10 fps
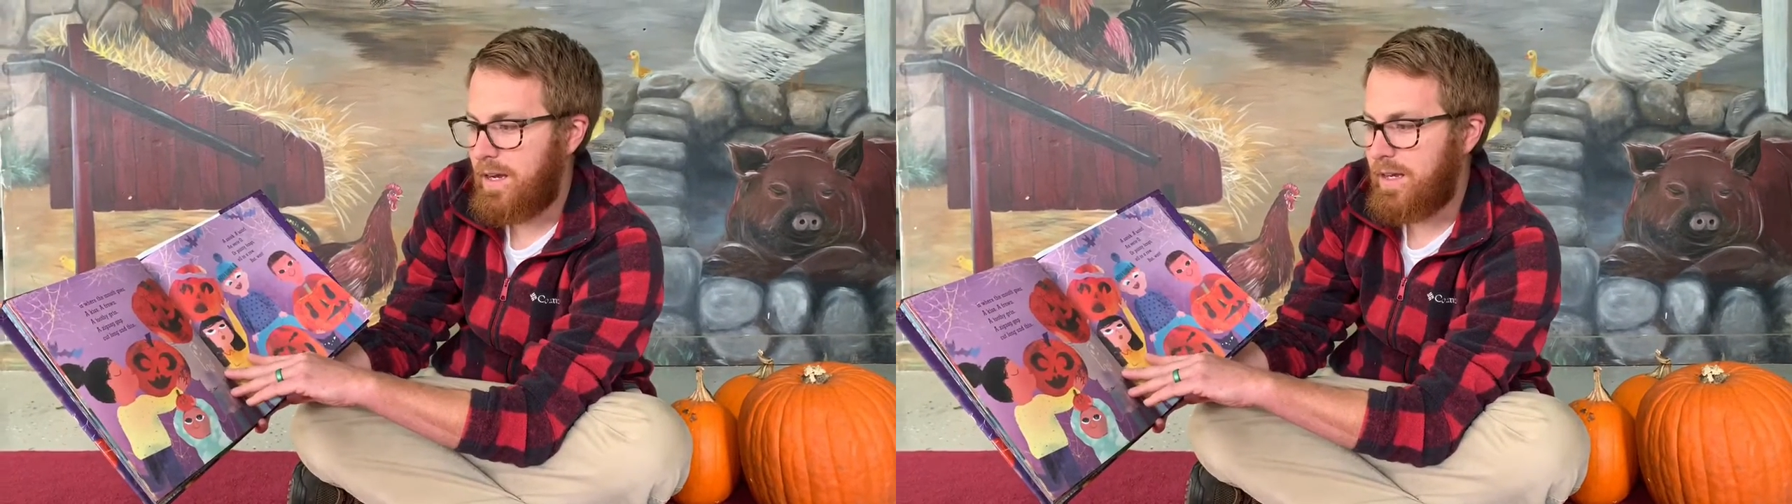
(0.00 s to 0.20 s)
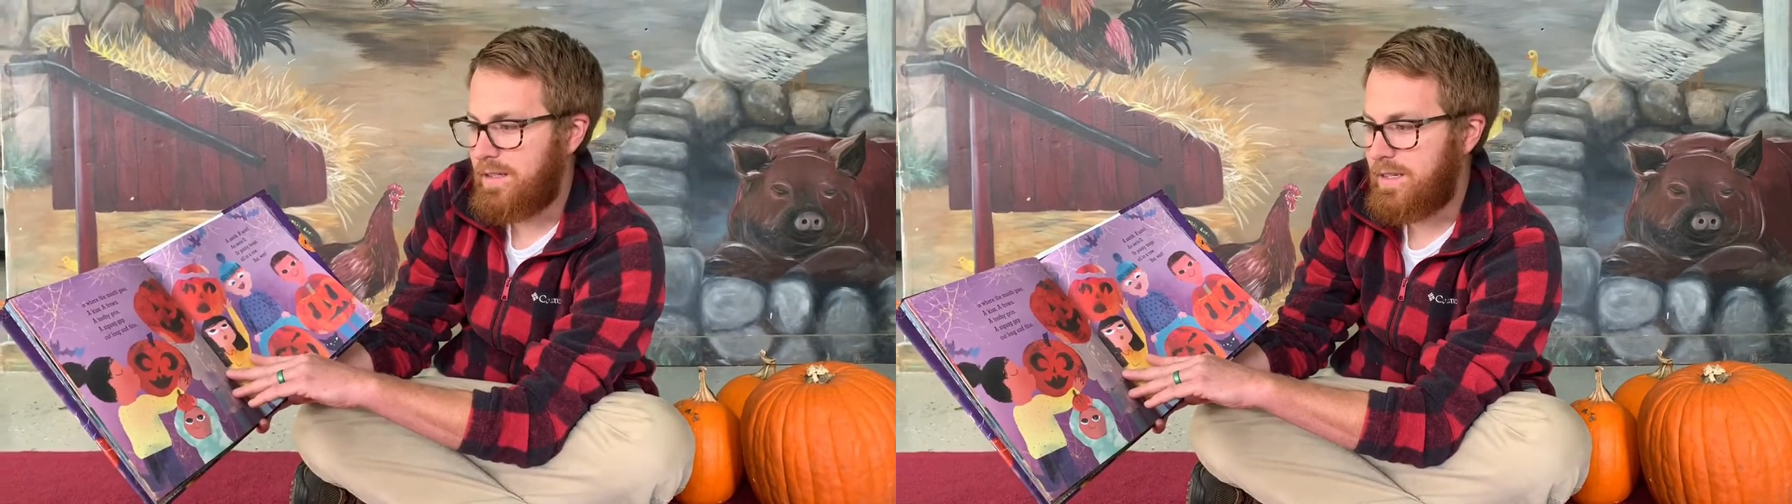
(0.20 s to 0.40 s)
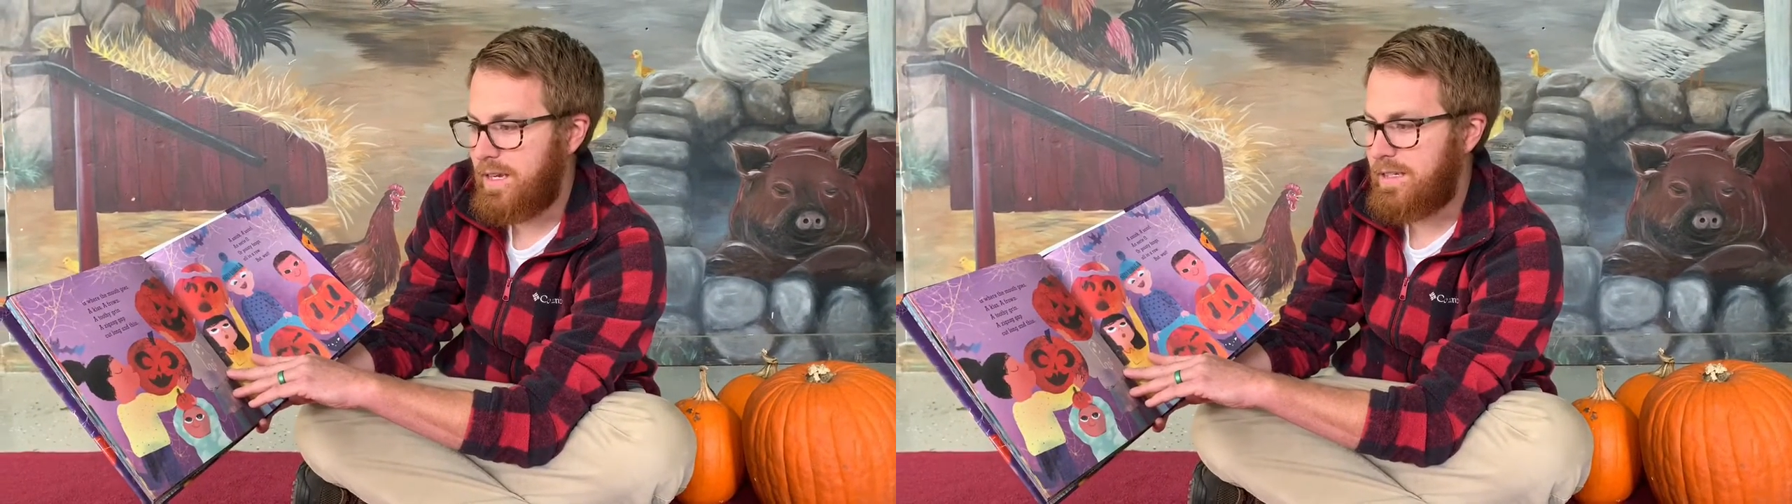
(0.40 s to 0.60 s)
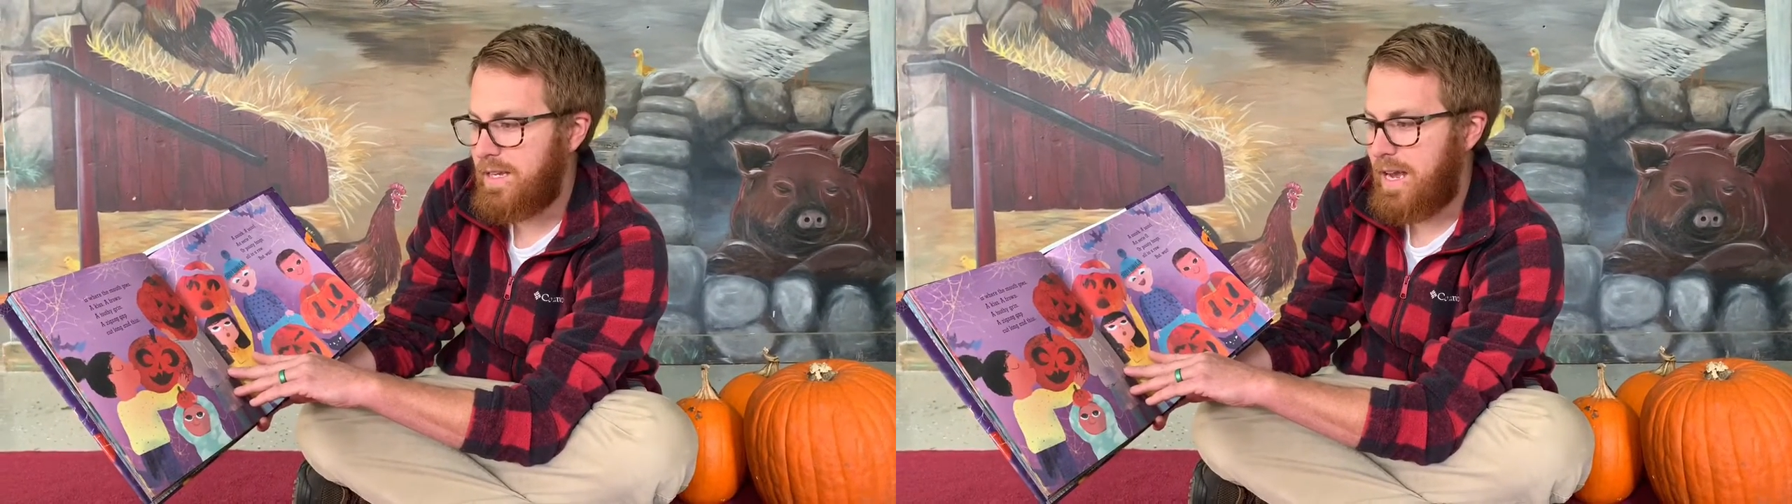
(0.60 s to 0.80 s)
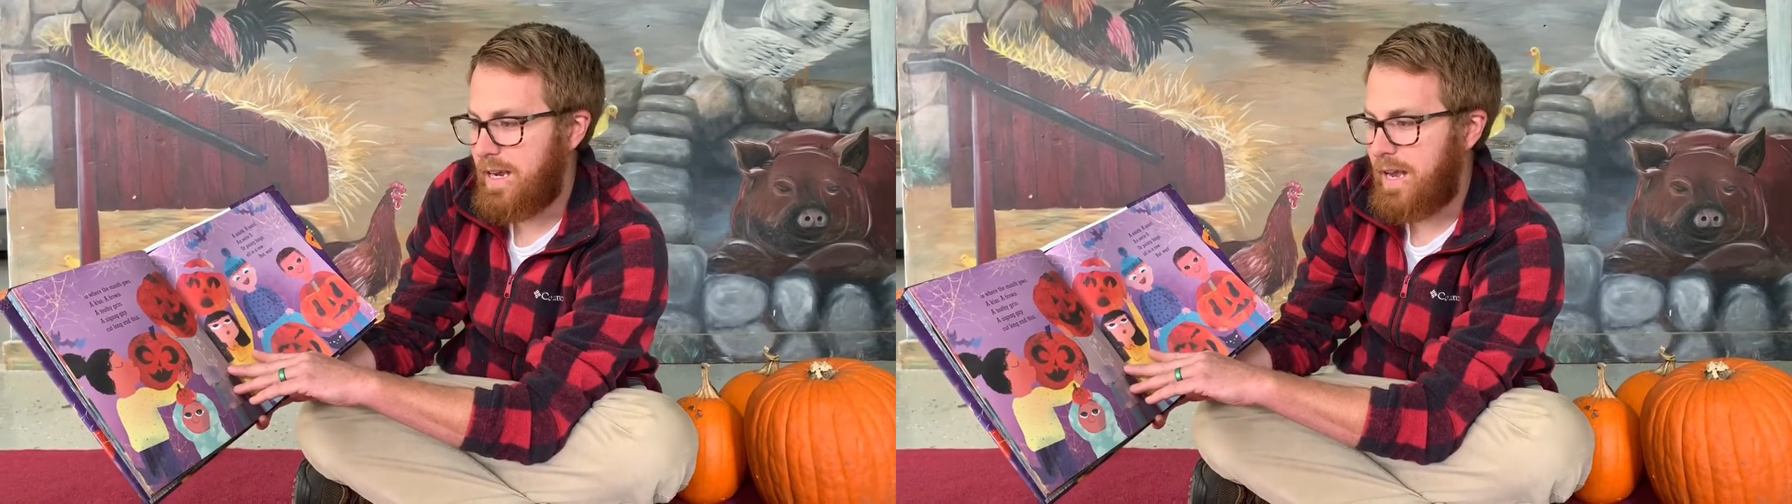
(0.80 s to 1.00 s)
a
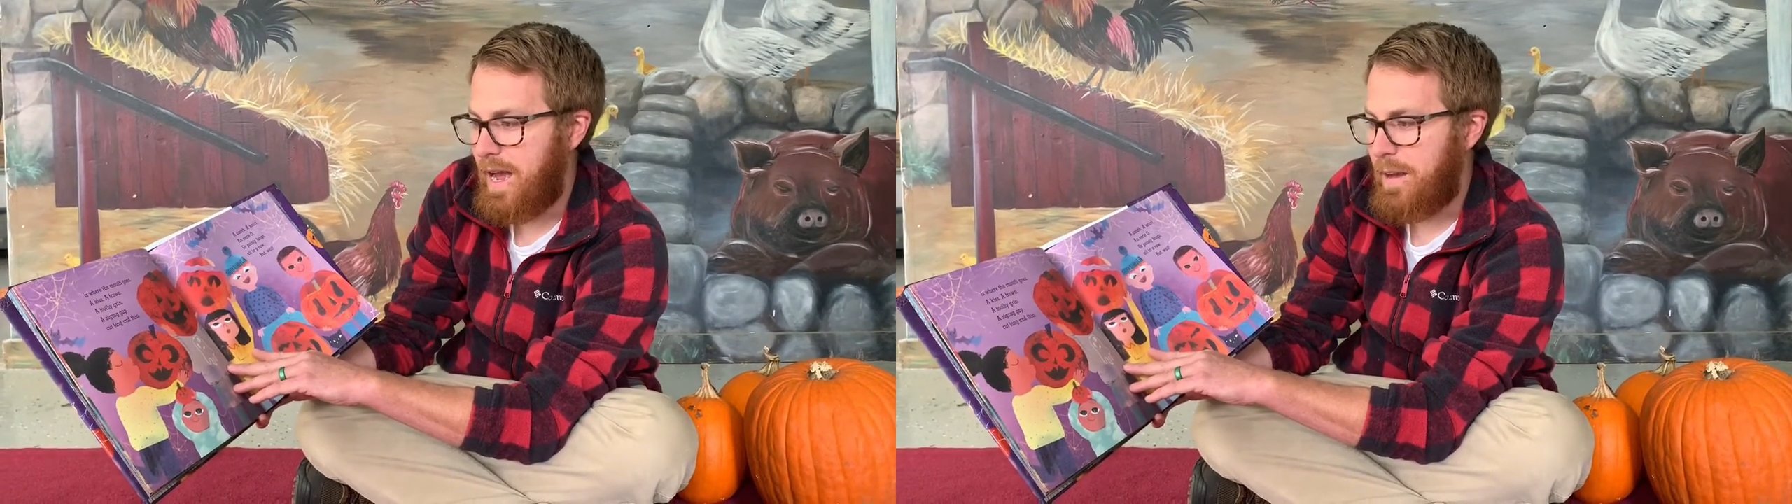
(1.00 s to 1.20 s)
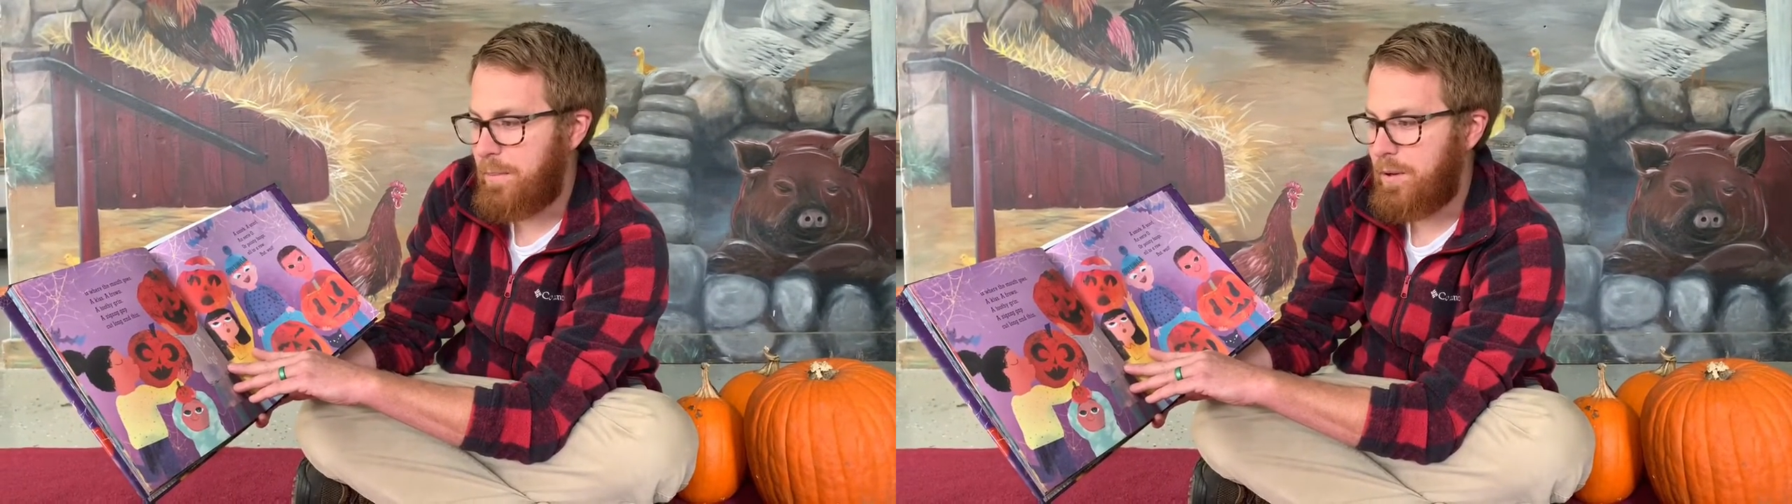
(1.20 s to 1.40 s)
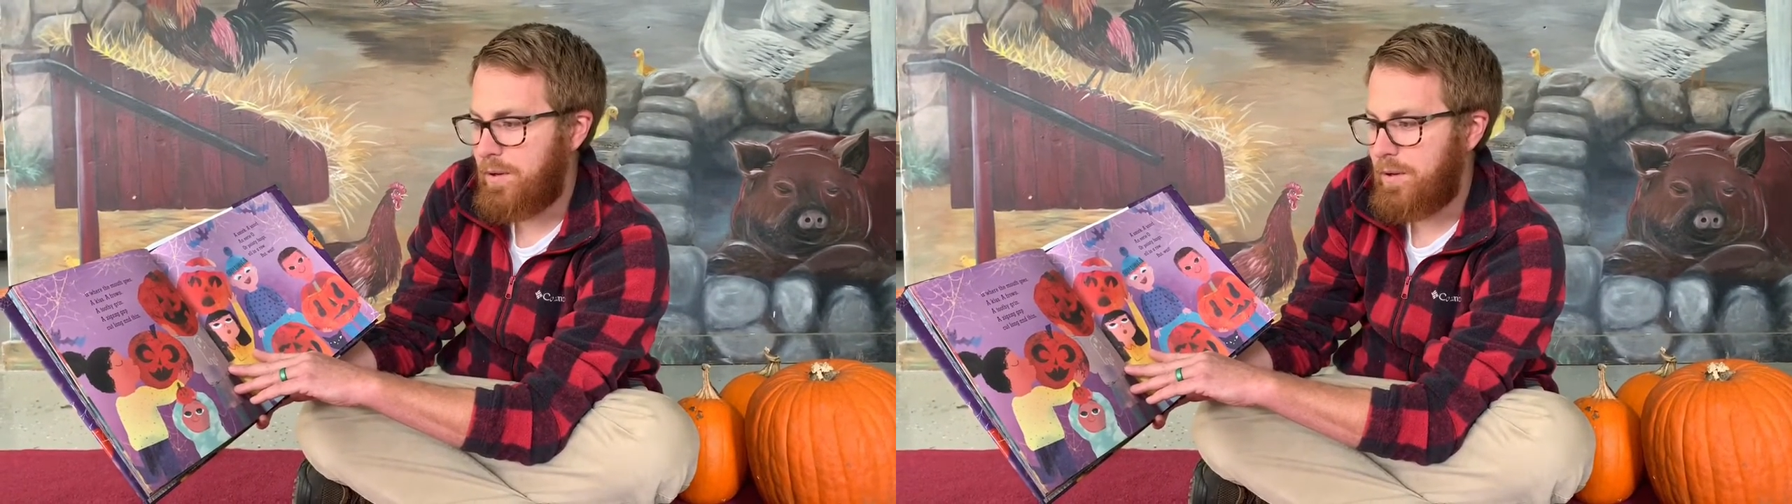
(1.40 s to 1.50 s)
zigzag gap